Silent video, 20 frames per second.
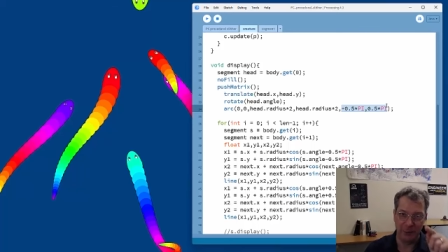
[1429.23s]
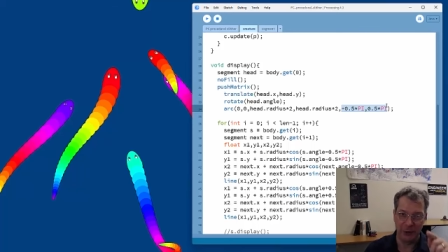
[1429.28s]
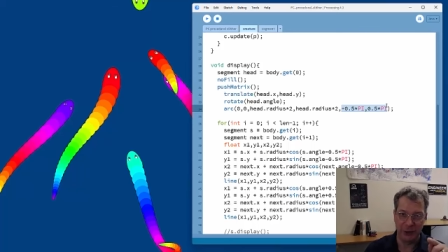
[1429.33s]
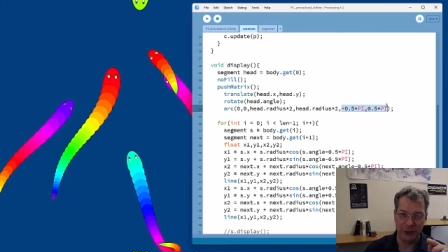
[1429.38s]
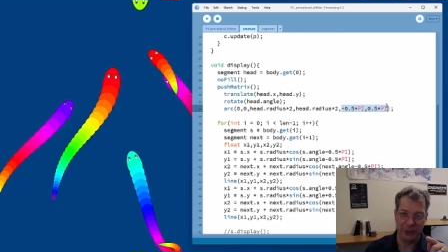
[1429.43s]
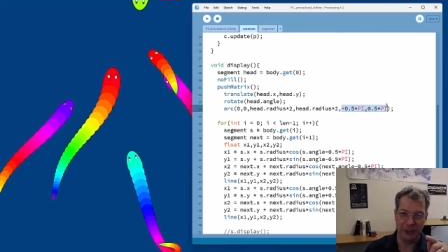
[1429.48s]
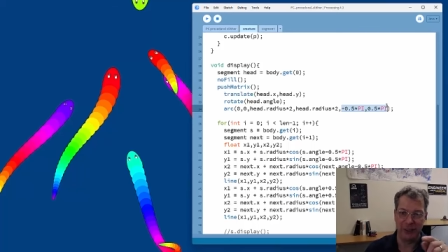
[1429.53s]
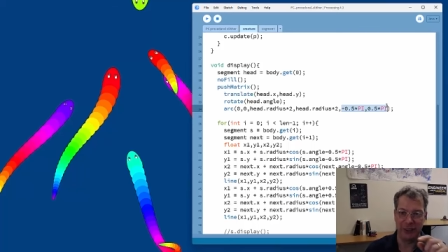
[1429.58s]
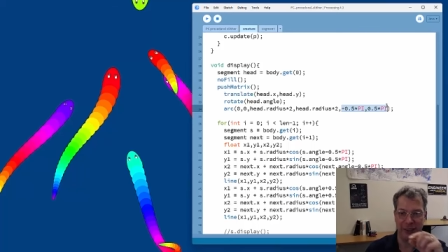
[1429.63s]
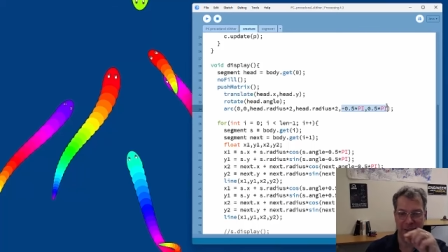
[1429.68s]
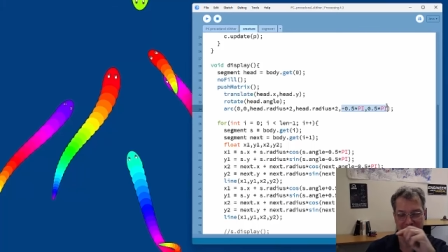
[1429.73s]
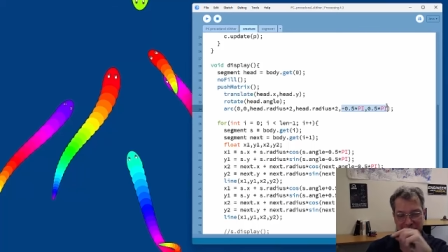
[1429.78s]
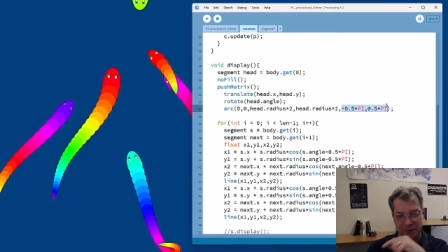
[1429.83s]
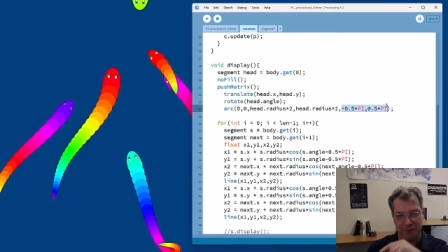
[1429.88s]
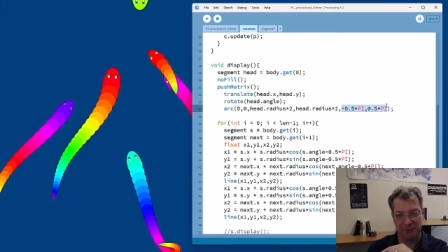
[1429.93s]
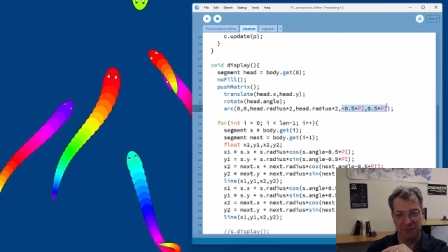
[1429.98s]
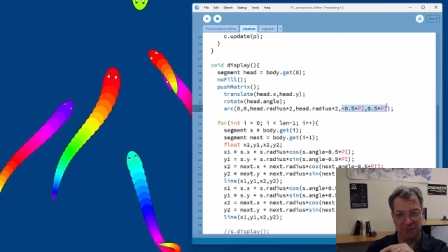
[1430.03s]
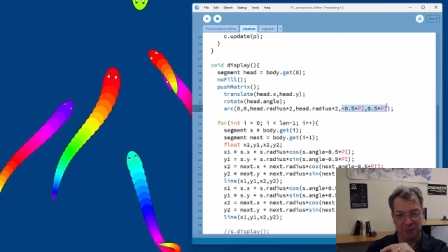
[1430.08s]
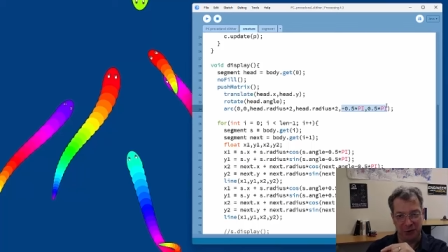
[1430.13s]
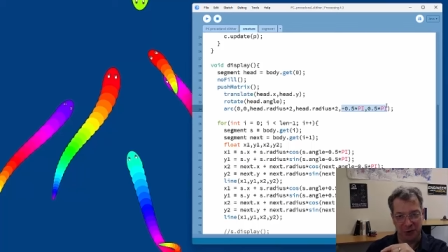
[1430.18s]
which is
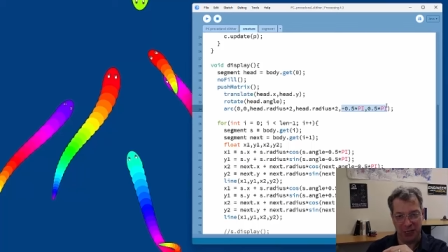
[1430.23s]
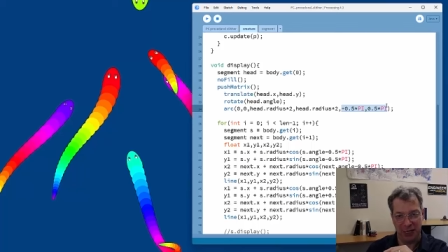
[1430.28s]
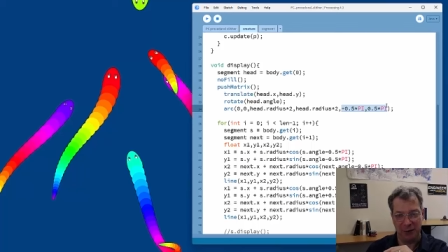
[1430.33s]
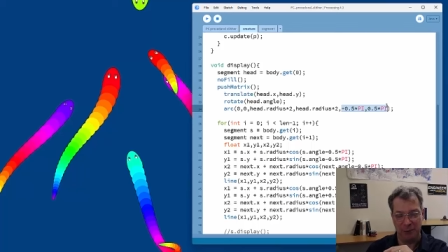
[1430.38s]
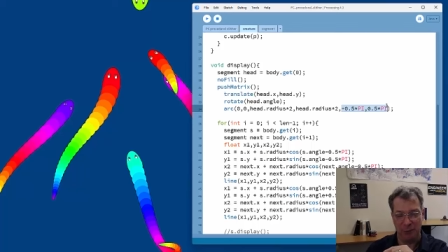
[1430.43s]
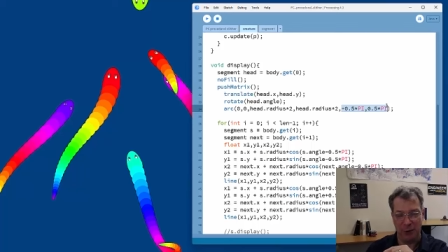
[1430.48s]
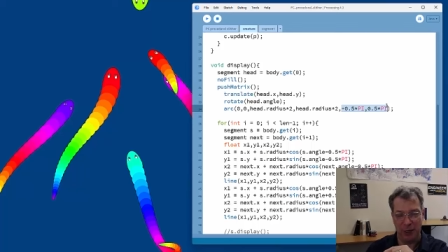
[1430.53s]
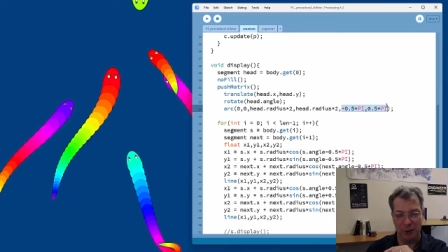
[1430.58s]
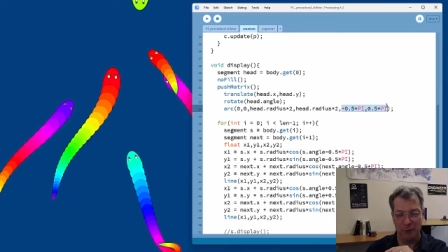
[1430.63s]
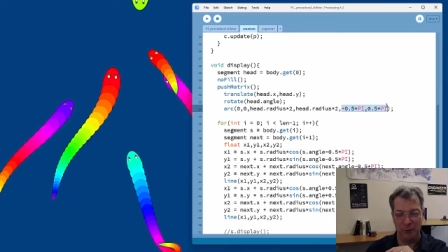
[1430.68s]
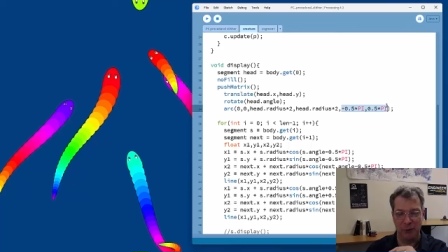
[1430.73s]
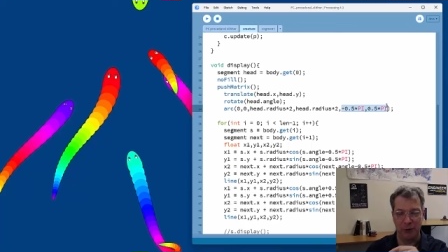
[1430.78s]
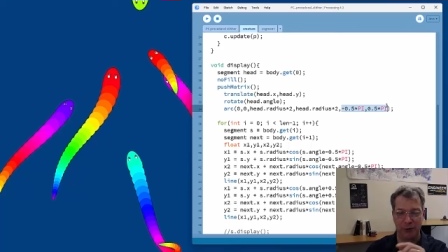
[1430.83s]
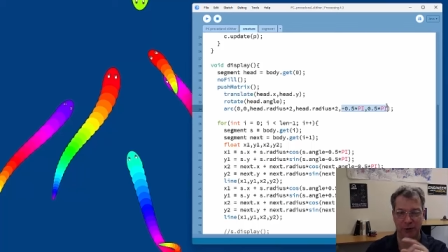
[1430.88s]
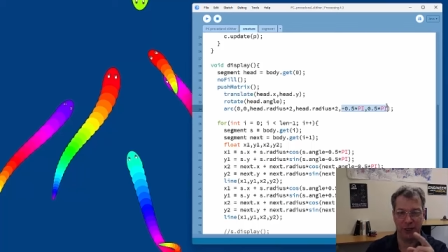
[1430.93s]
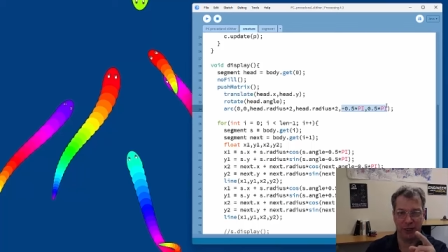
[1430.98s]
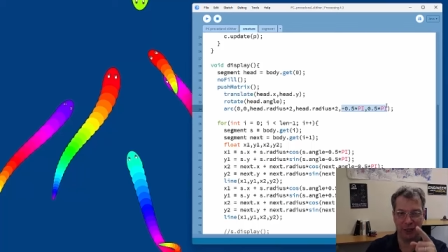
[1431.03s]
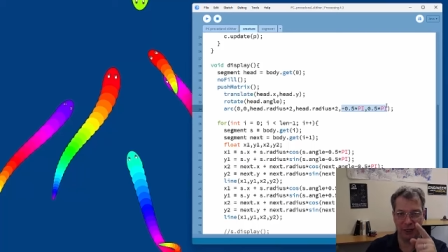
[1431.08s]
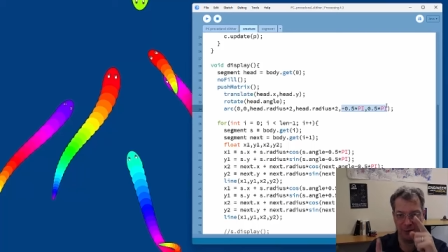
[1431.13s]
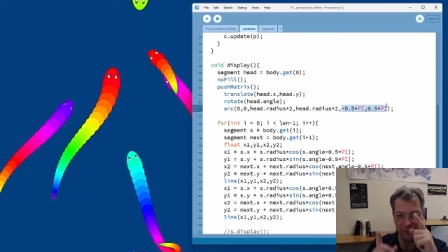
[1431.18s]
same way we were
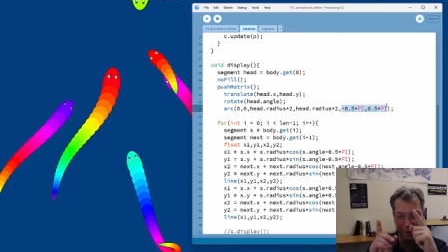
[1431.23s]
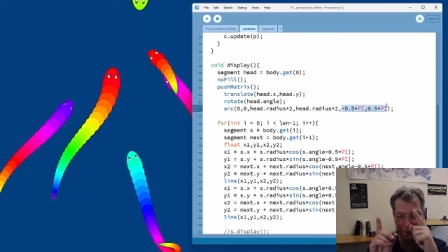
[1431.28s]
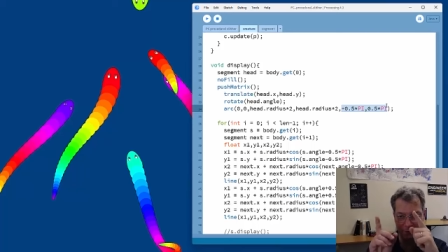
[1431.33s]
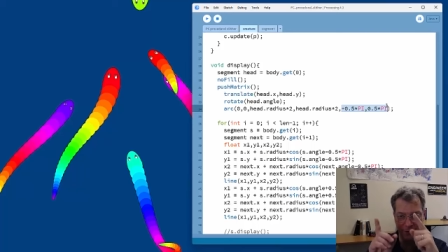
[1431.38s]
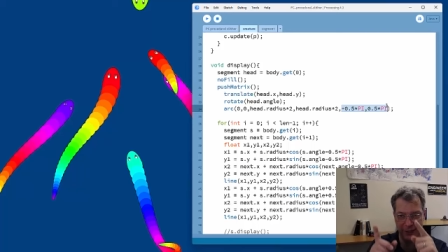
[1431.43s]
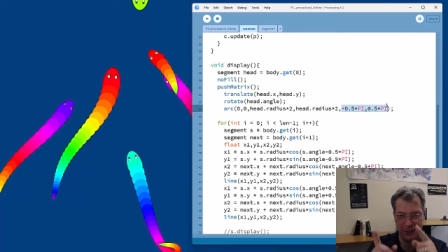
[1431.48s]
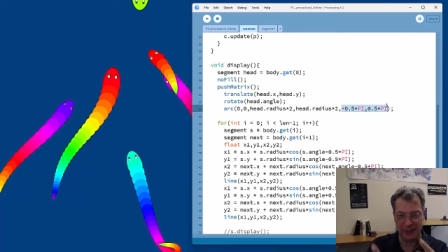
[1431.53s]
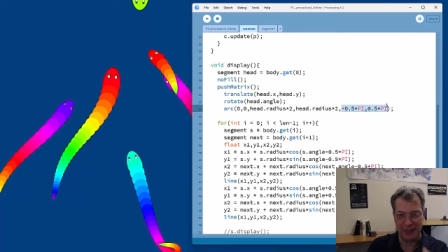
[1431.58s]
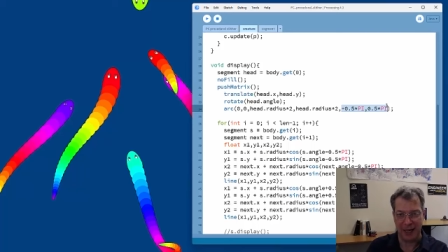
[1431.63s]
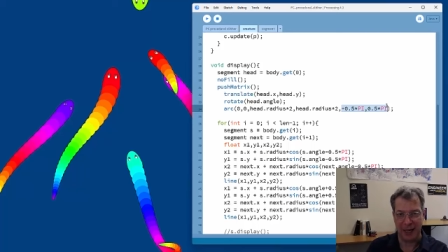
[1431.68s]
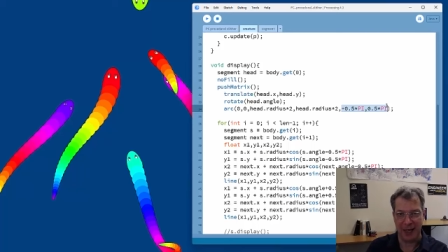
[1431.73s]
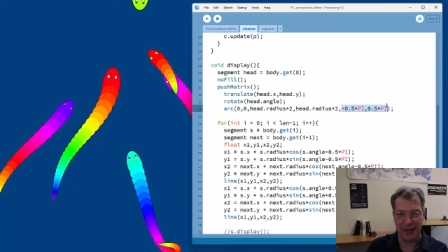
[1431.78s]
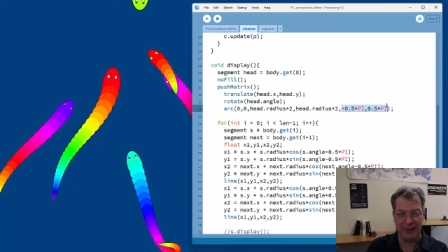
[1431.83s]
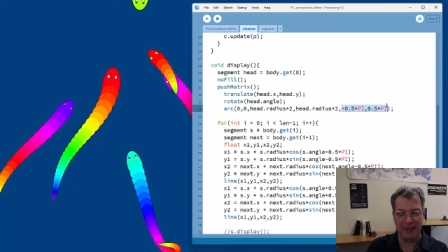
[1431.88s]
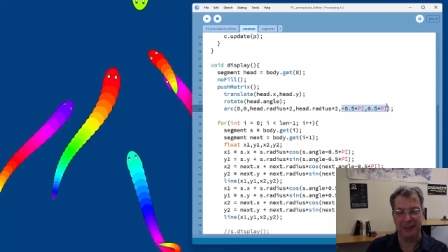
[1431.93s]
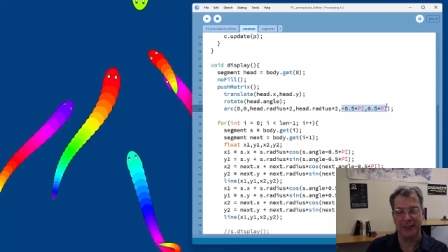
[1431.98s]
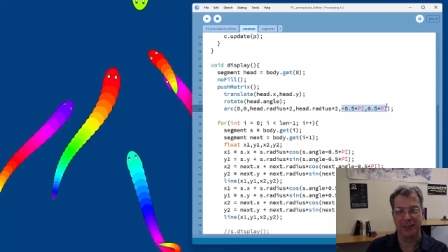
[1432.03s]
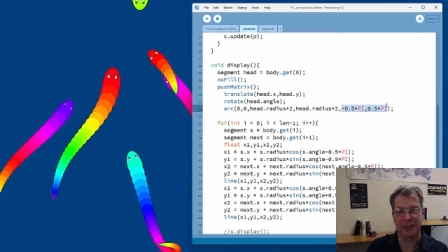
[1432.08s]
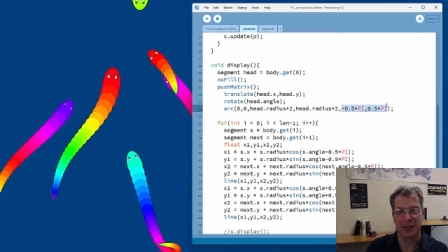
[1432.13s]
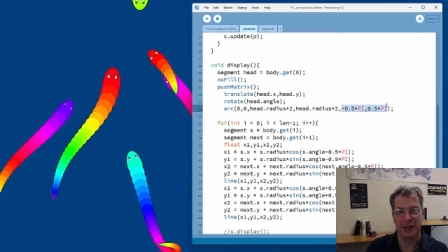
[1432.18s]
thinking about the
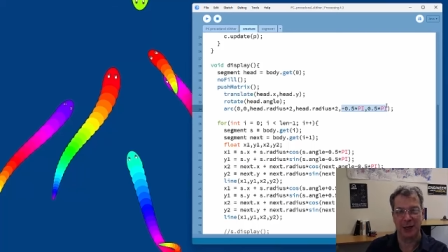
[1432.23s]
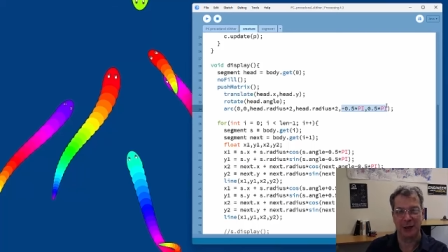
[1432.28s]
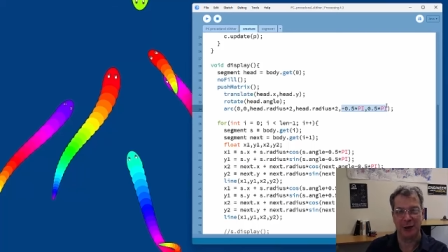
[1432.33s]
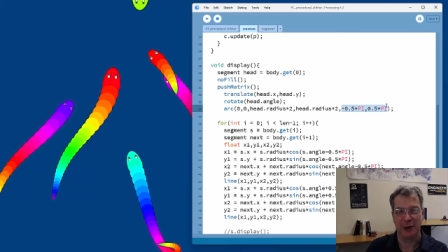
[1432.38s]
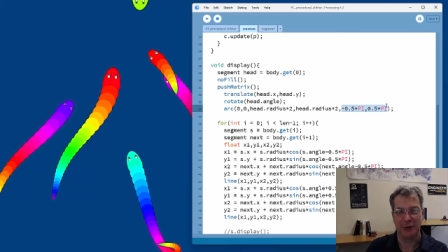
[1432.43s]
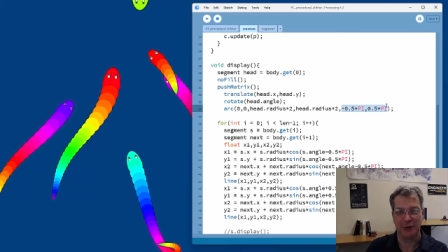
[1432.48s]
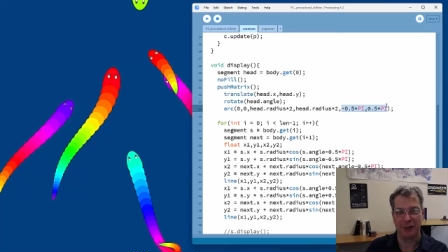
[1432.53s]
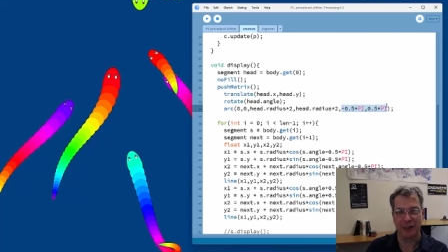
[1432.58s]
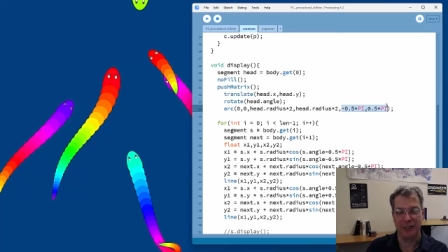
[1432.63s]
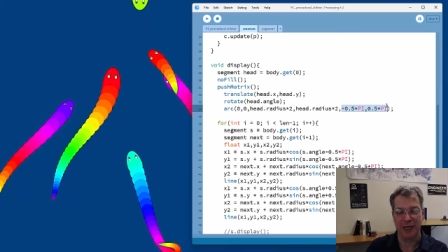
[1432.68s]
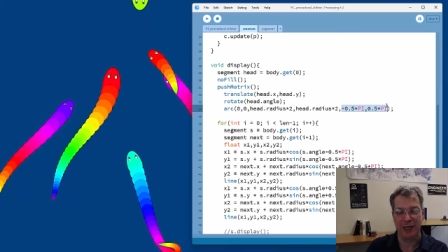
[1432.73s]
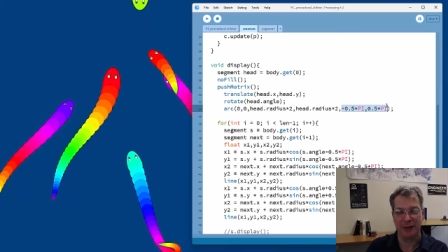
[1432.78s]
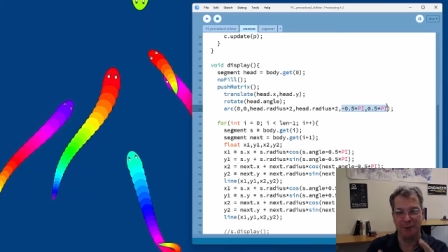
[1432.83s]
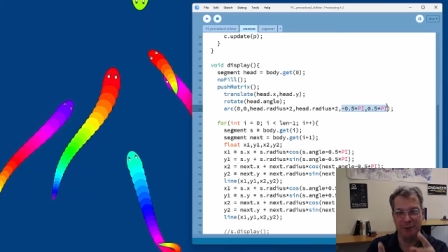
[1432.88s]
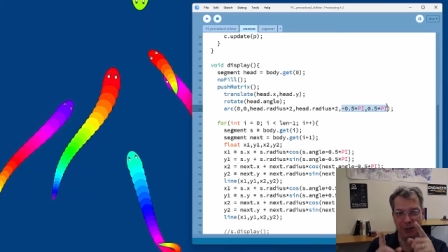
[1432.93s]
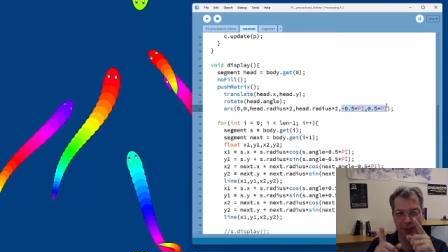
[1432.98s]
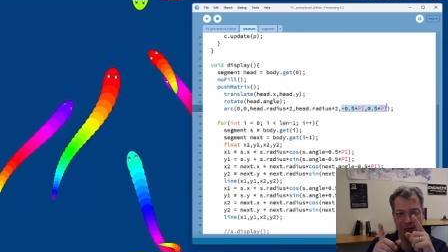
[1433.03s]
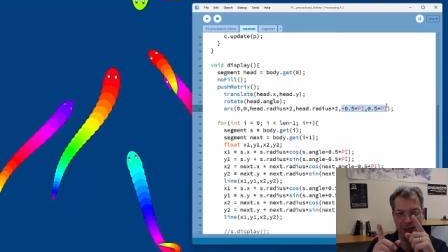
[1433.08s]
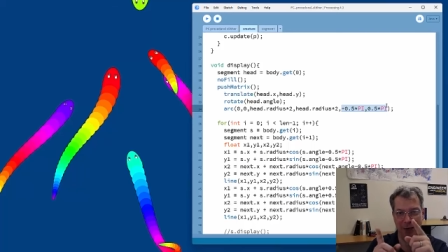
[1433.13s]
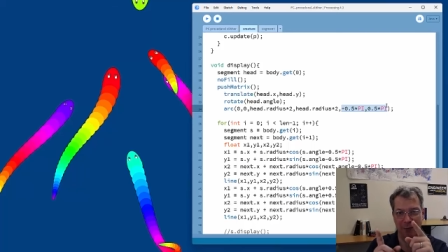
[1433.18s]
sides along the
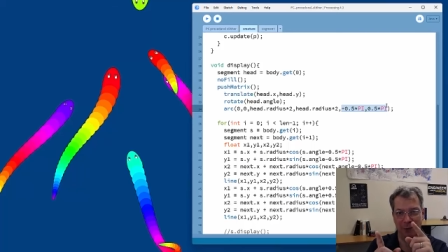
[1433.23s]
segments.